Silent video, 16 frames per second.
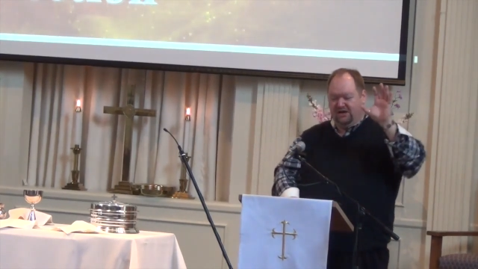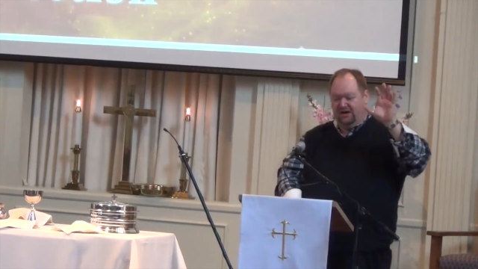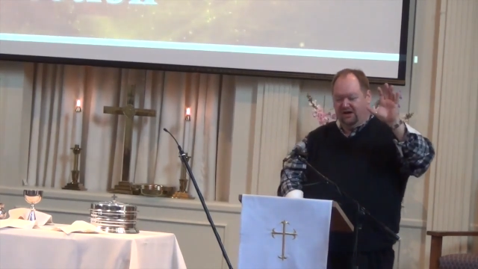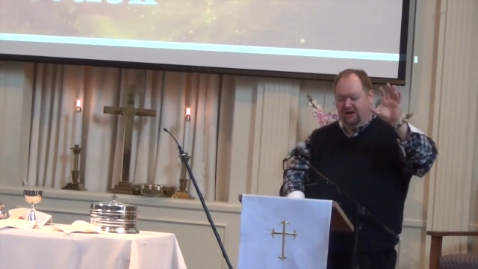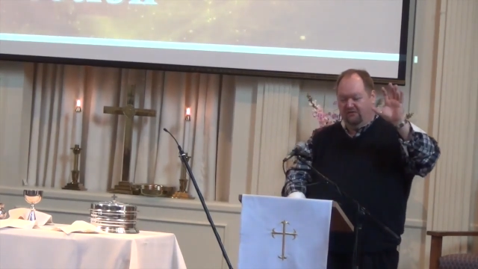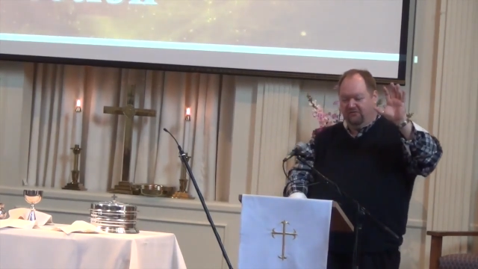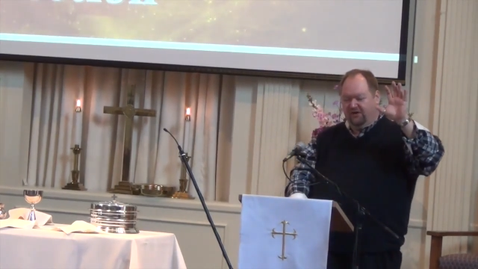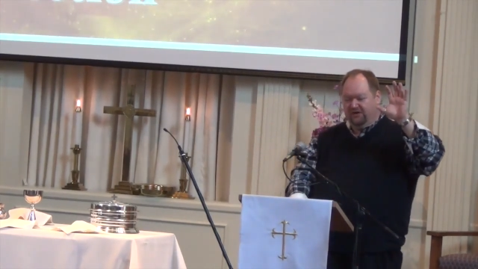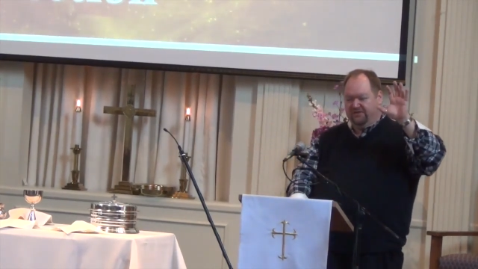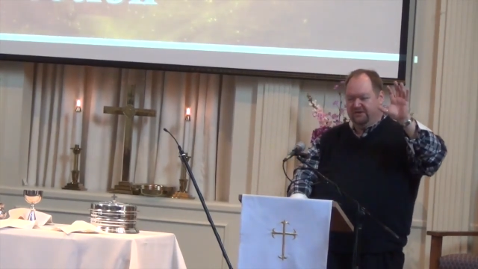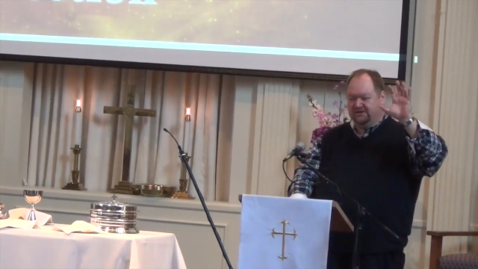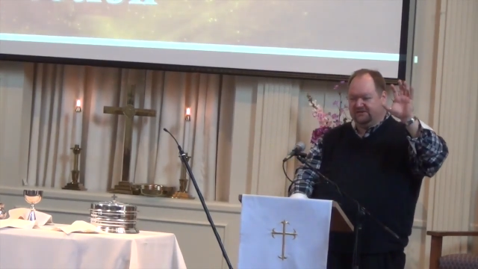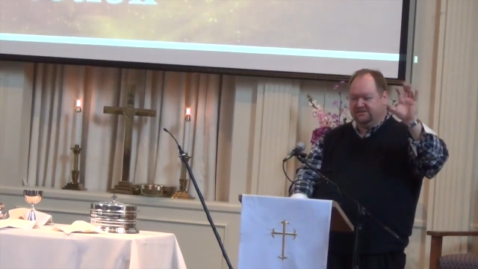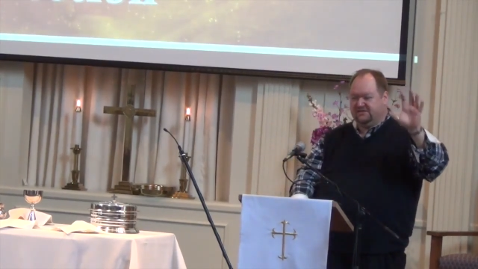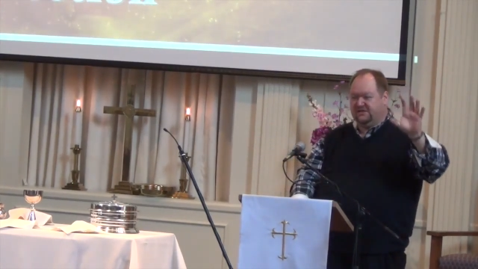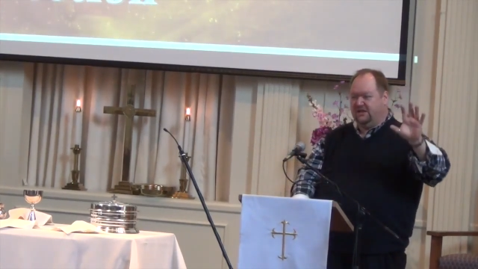of the
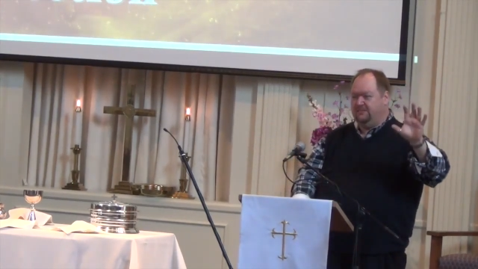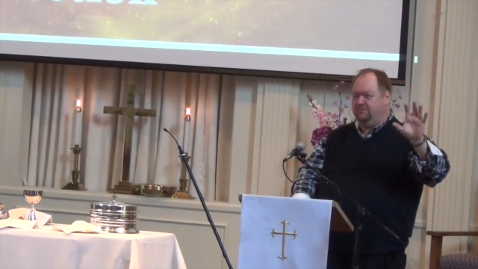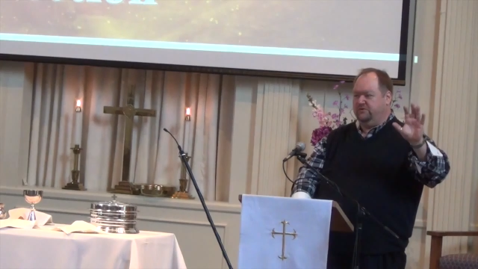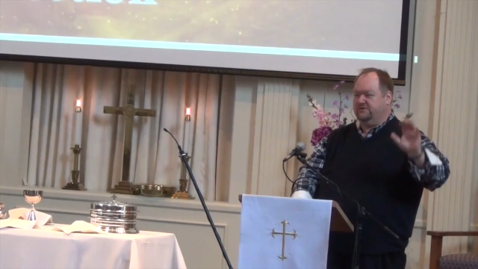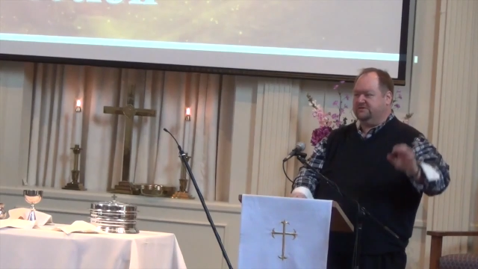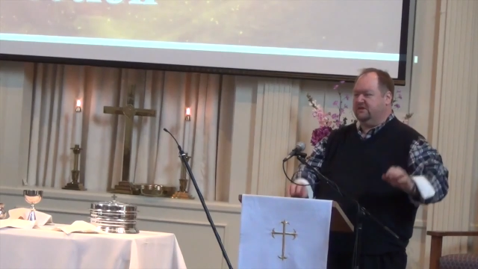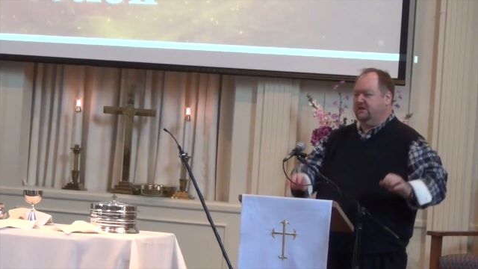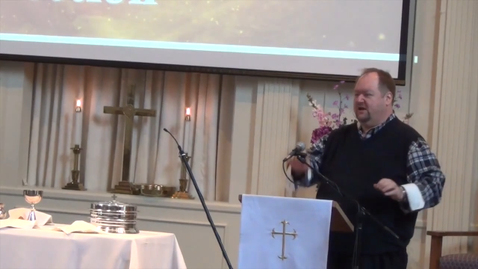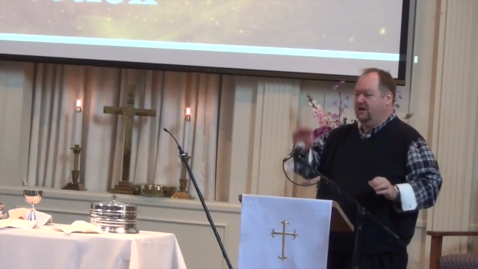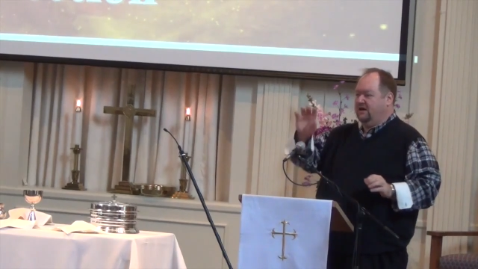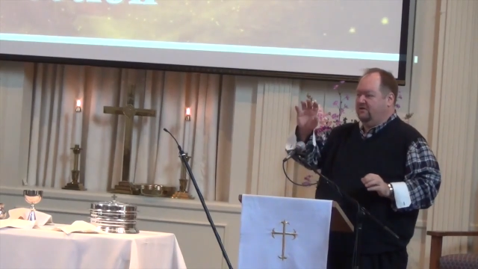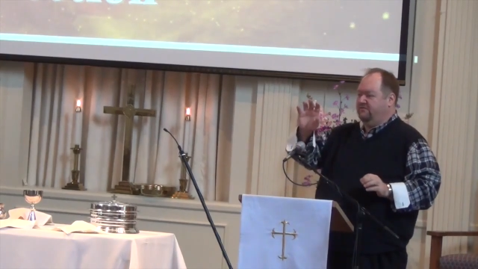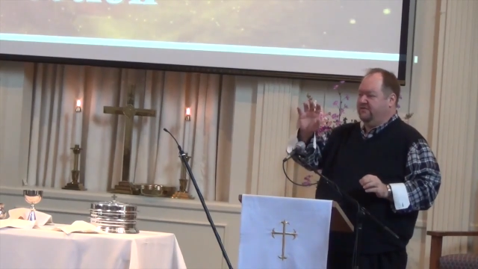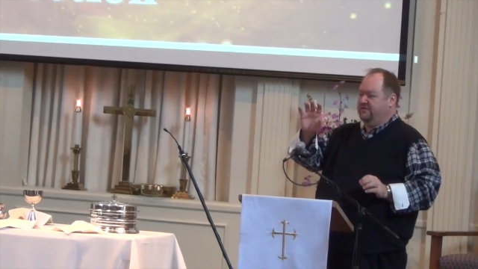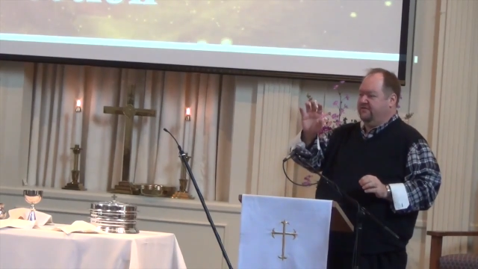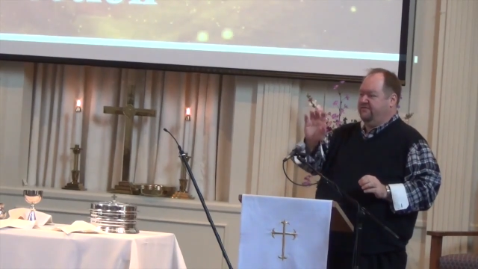disciples,
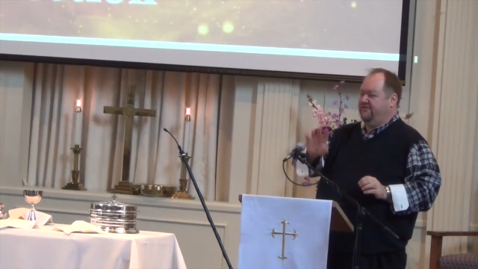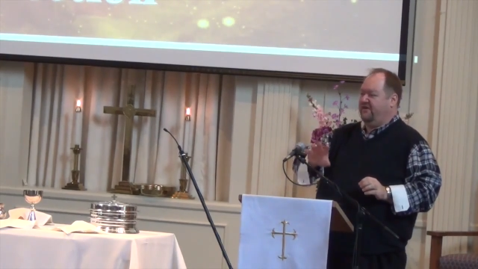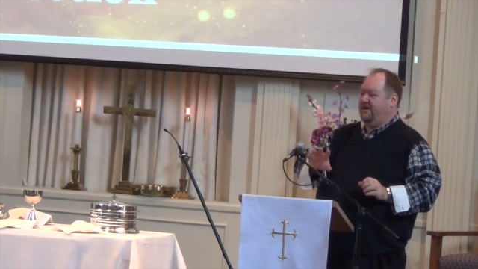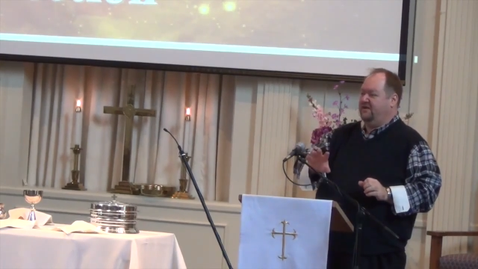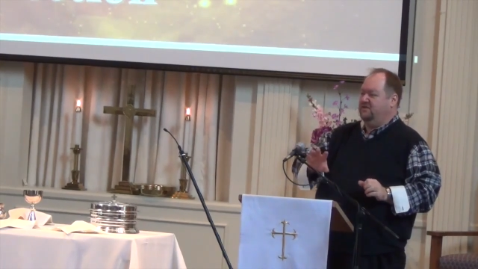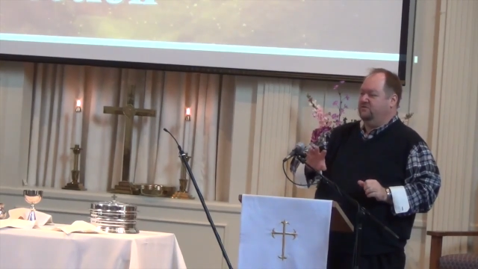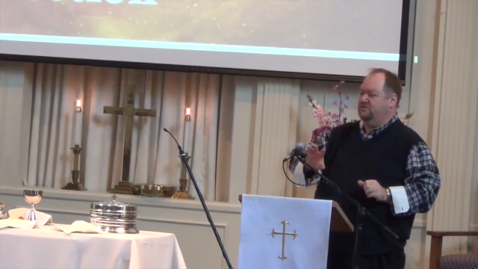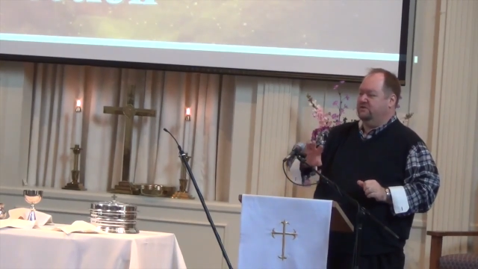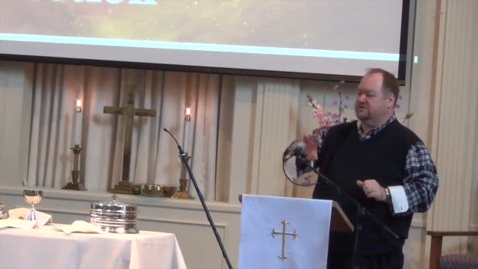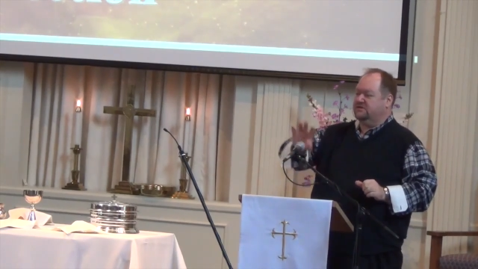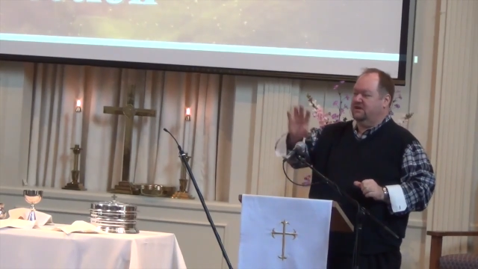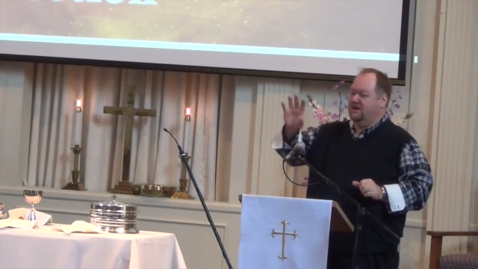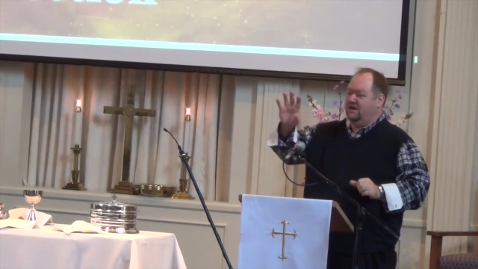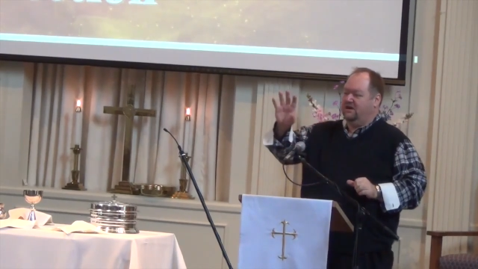of the followers,